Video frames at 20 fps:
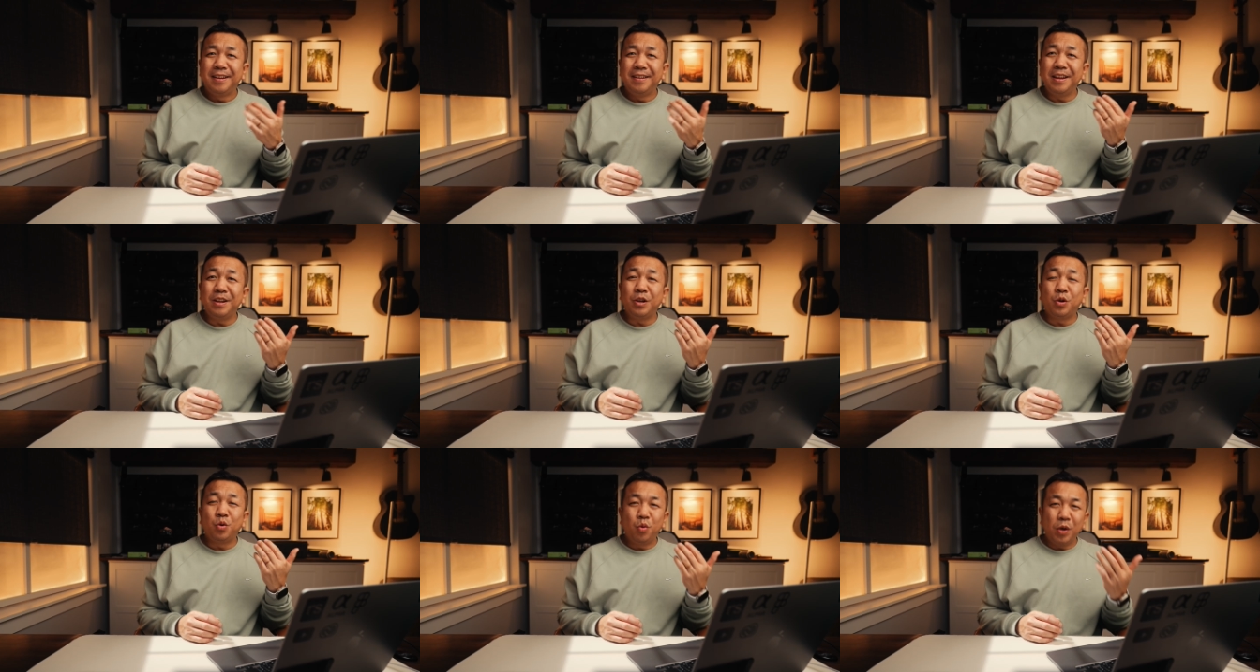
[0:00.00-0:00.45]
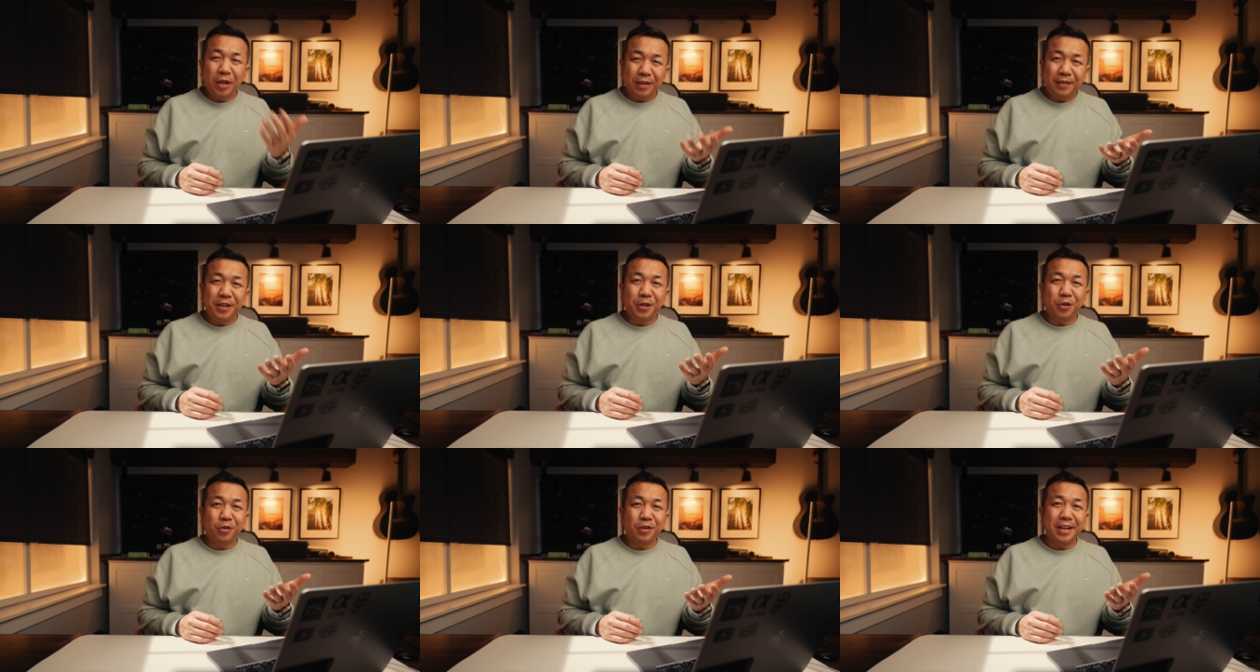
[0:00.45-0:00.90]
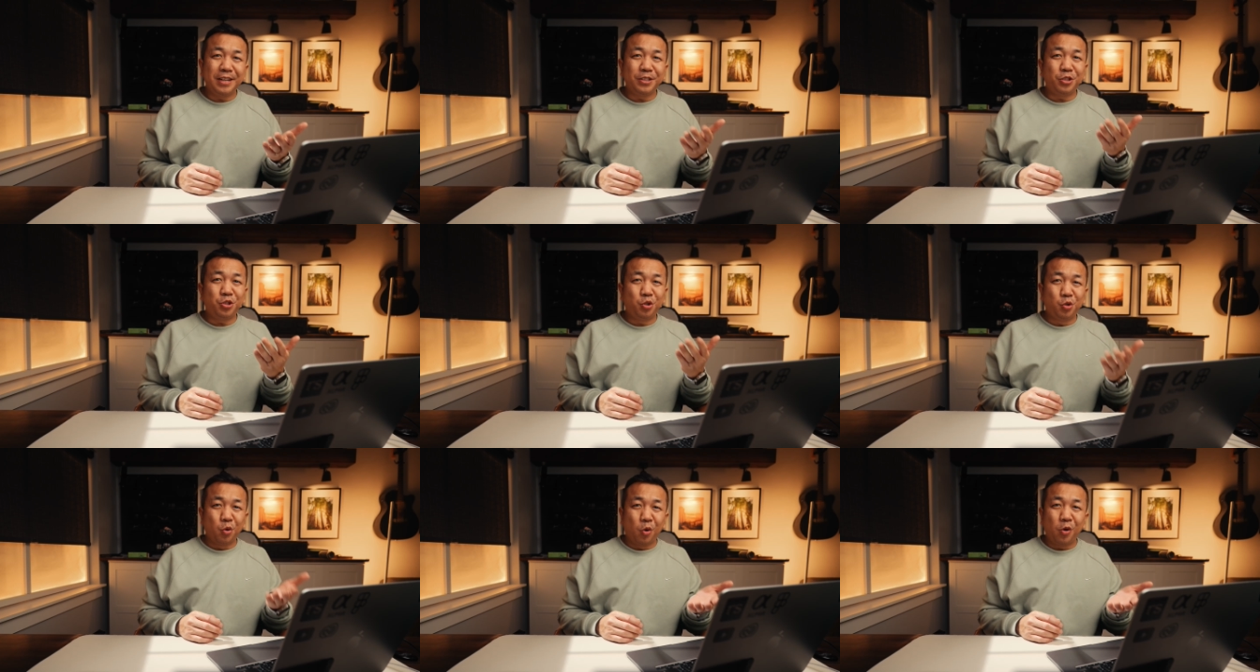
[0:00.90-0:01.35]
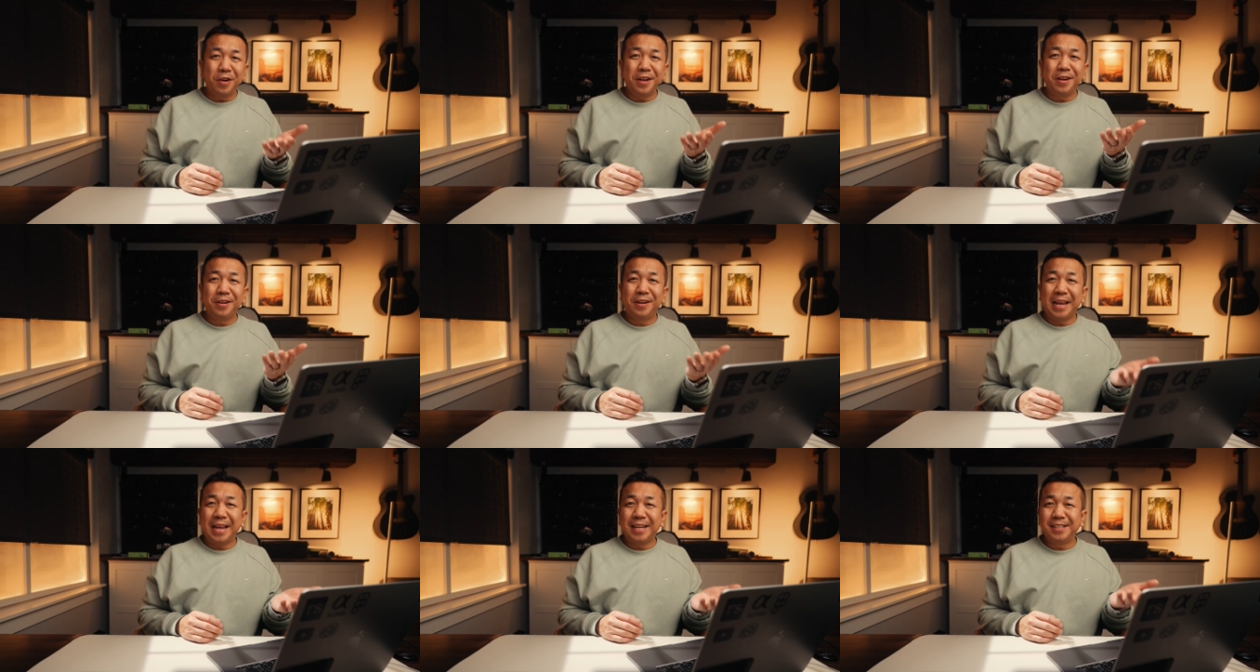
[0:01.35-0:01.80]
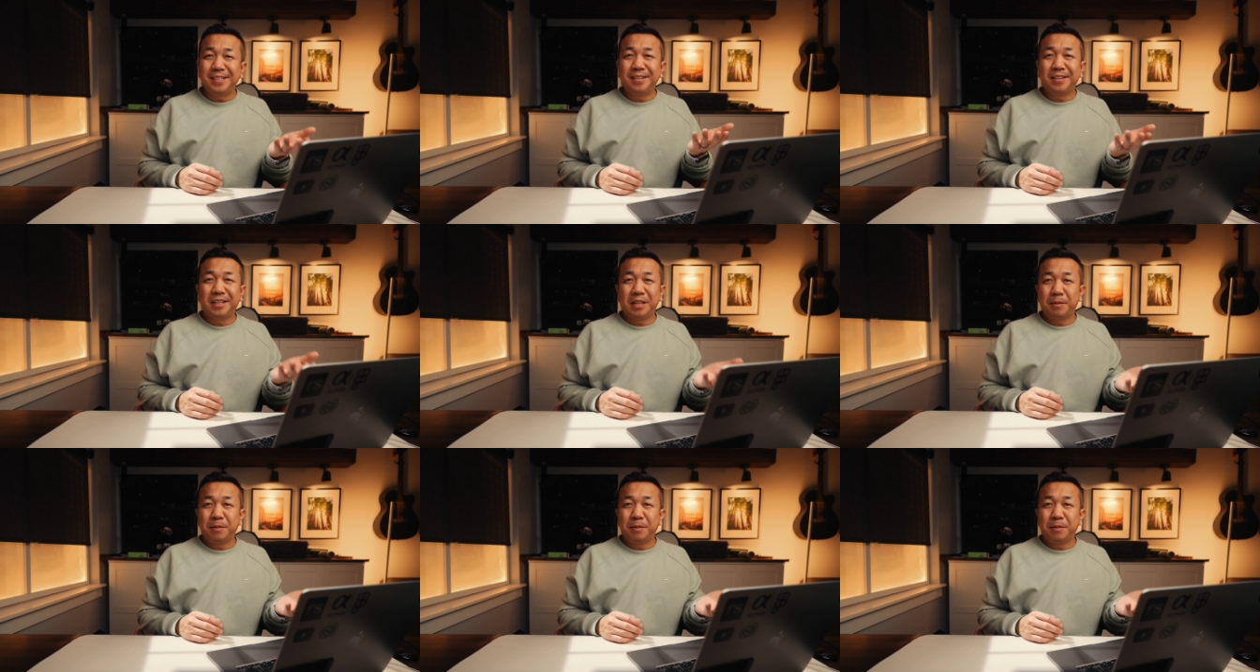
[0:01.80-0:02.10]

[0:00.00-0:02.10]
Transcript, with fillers: You need to quickly create short, engaging